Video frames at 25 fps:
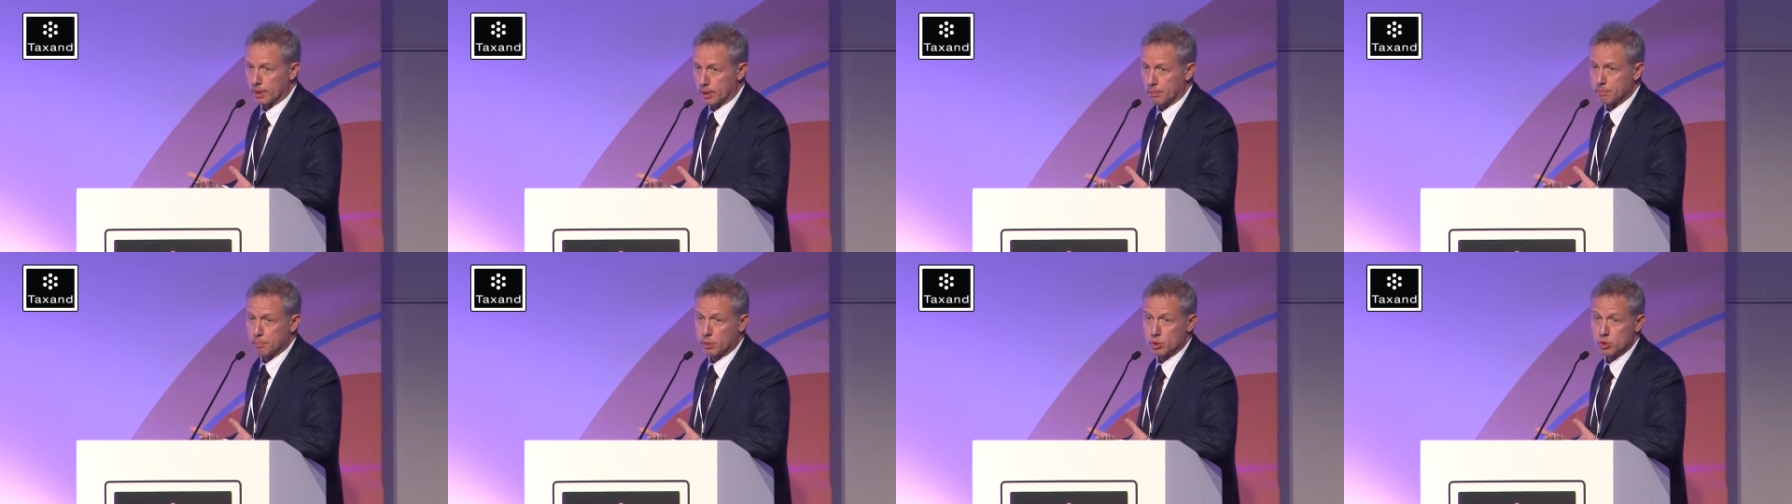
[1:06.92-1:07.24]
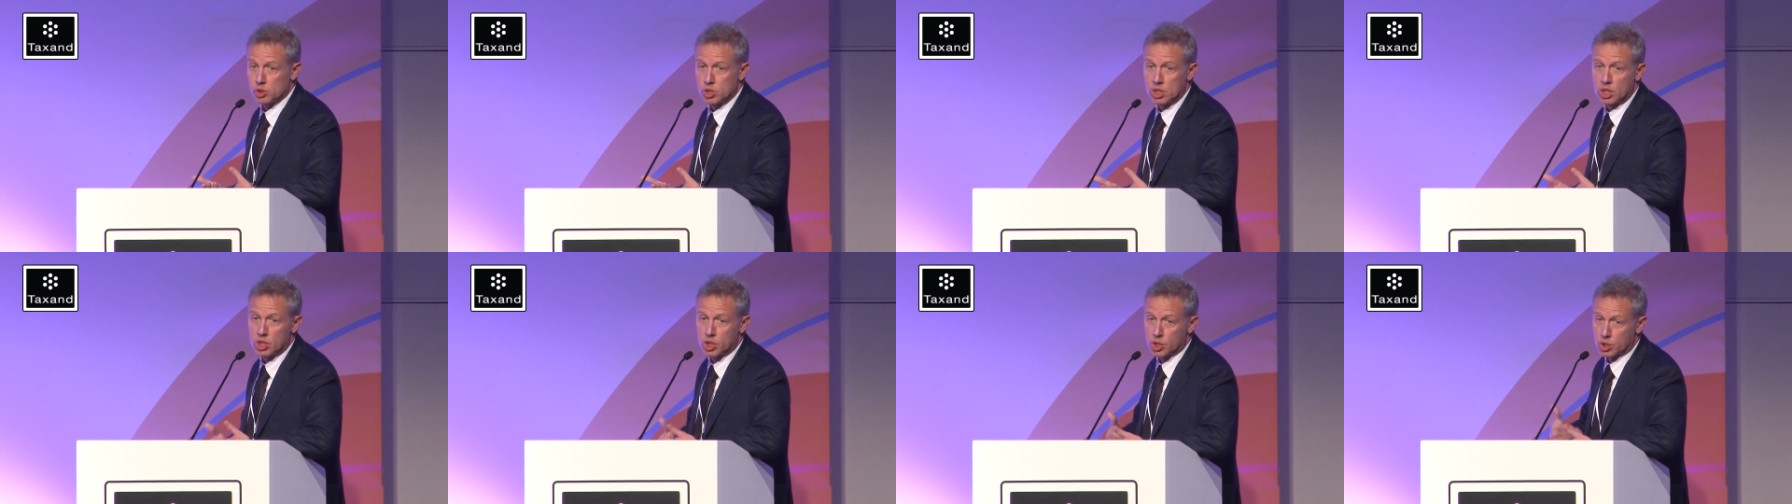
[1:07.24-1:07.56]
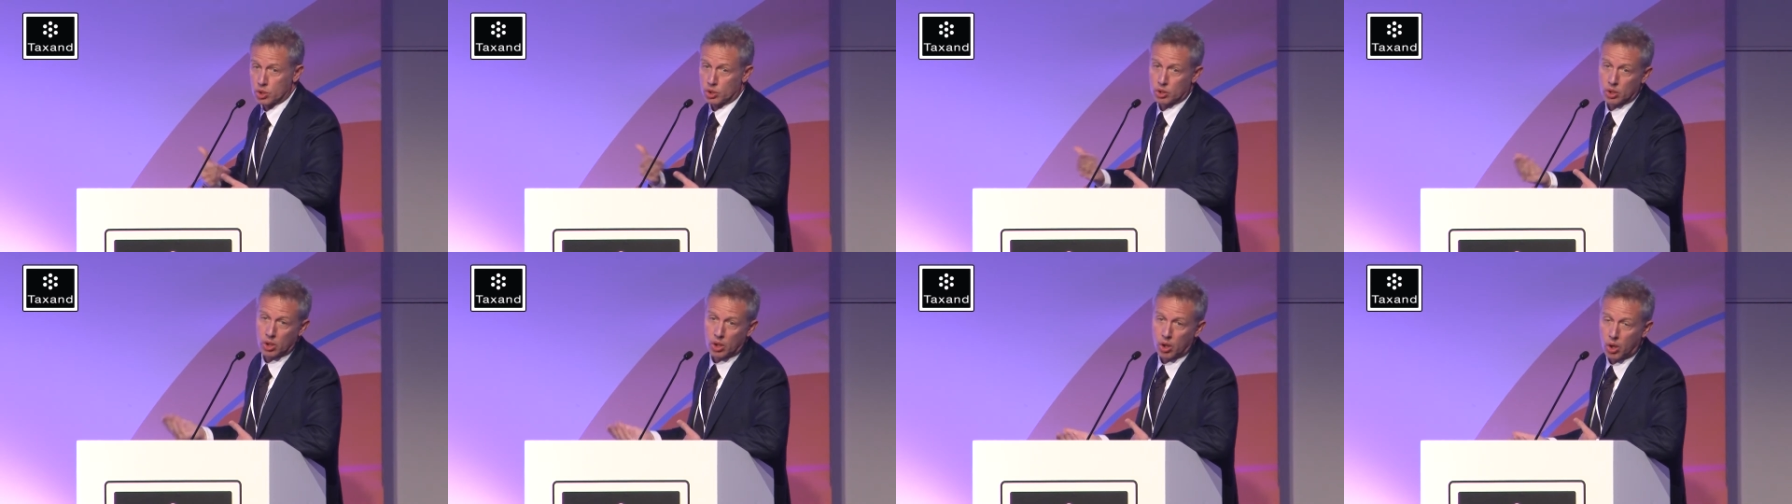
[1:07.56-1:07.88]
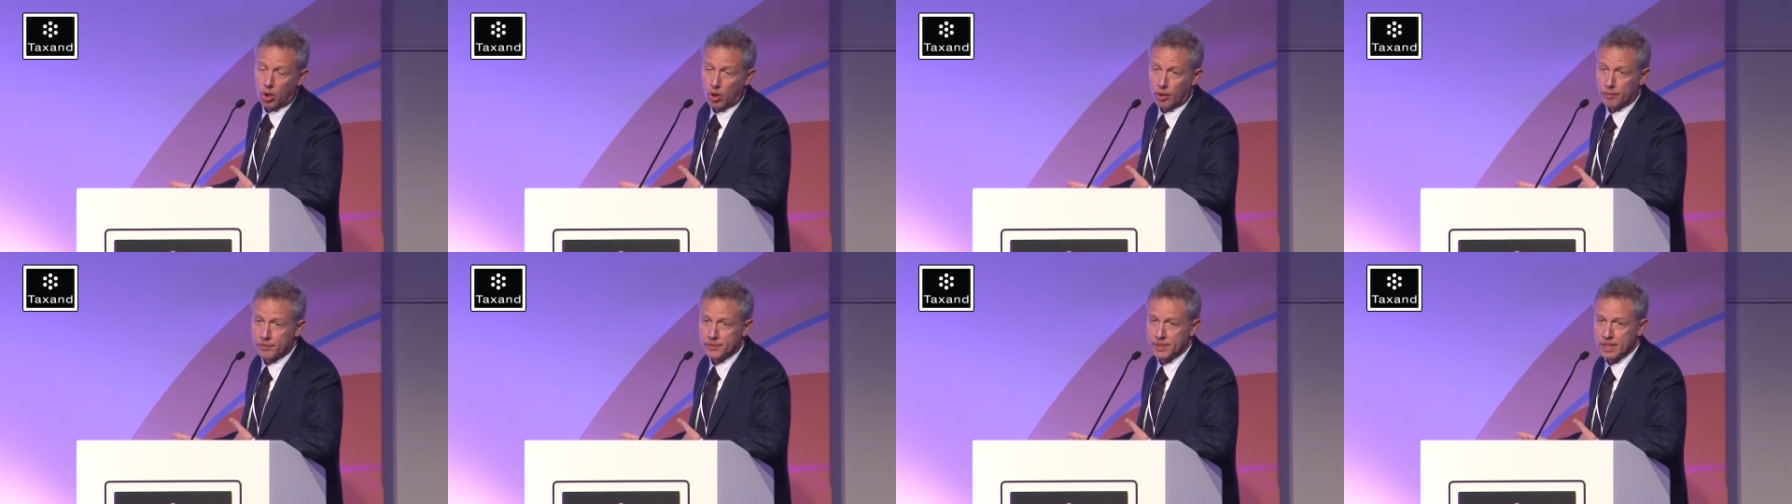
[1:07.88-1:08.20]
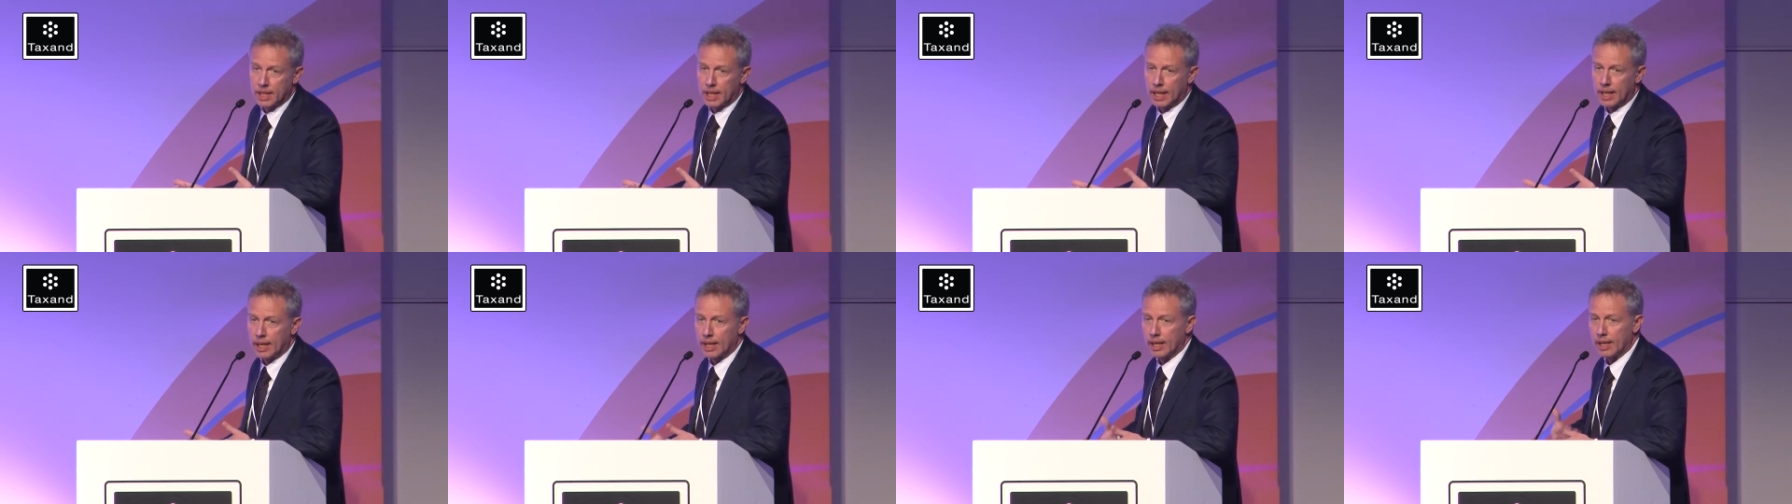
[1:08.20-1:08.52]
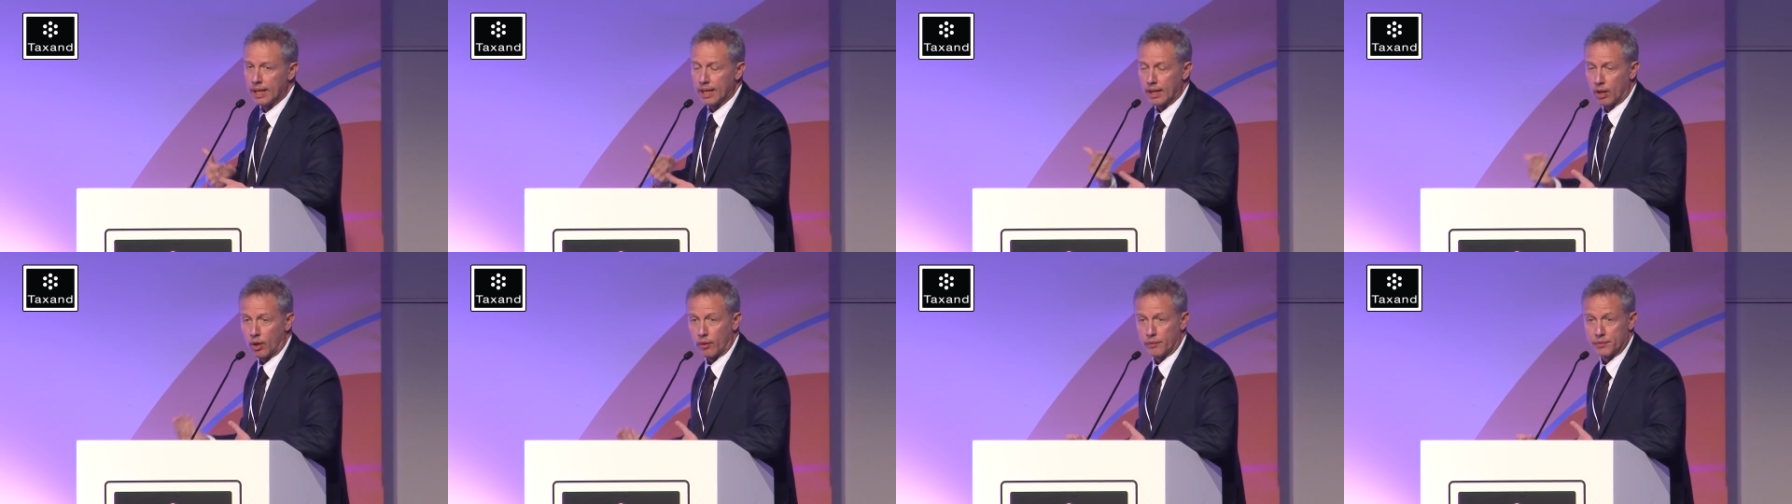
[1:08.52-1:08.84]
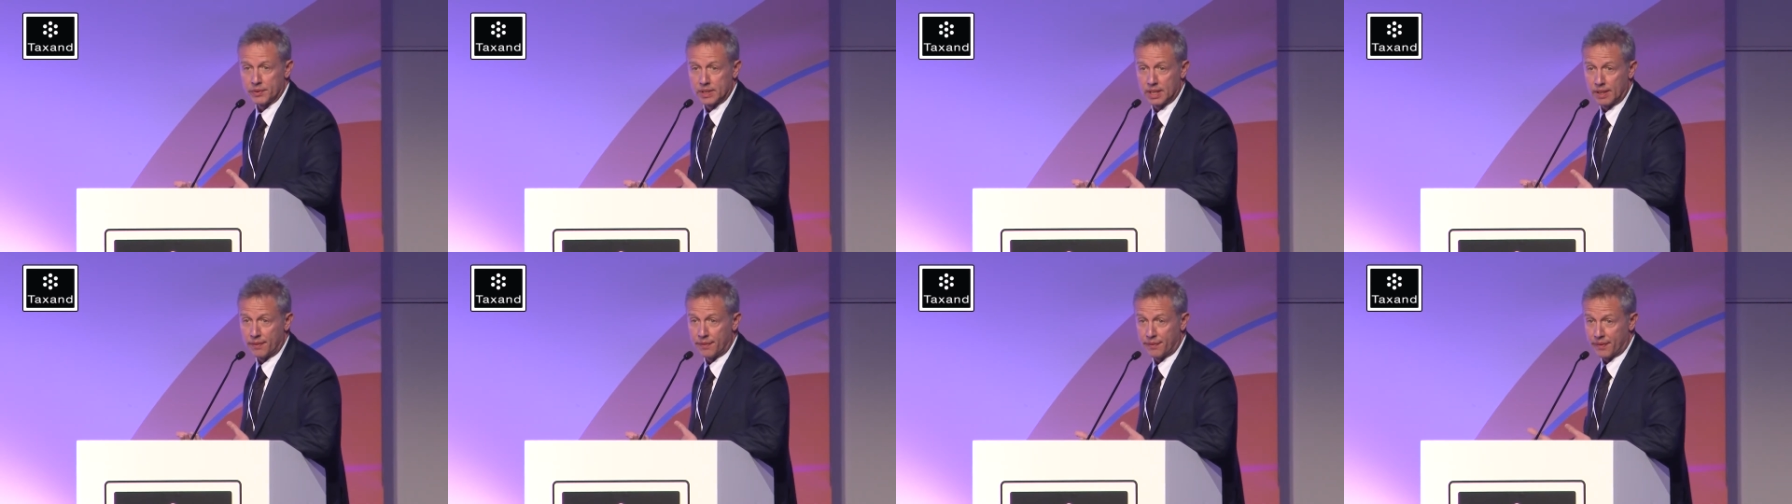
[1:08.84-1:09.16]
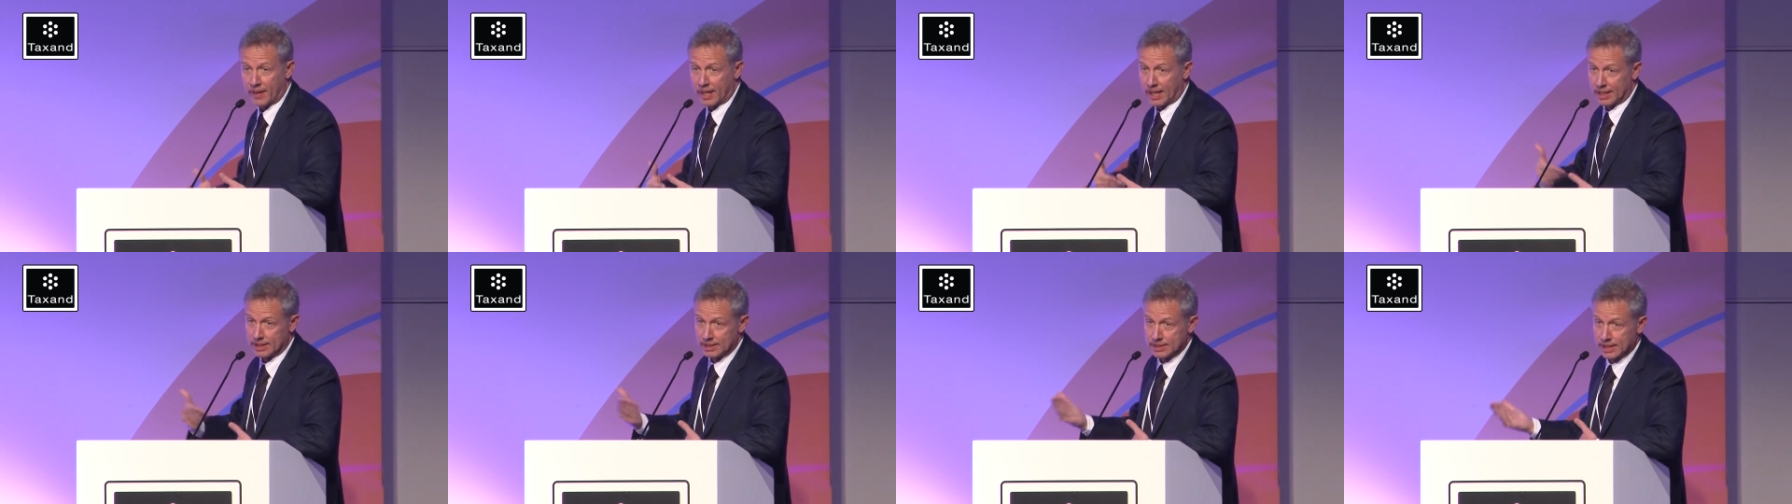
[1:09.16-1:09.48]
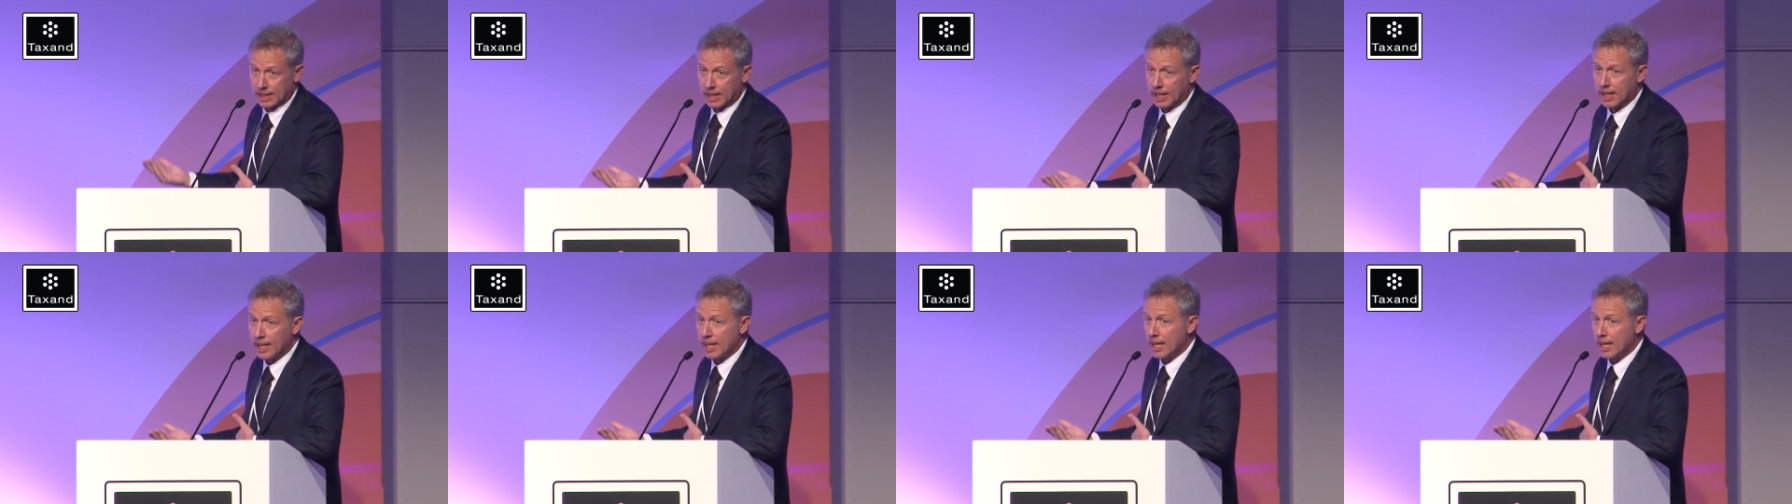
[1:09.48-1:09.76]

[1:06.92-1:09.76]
position of the of different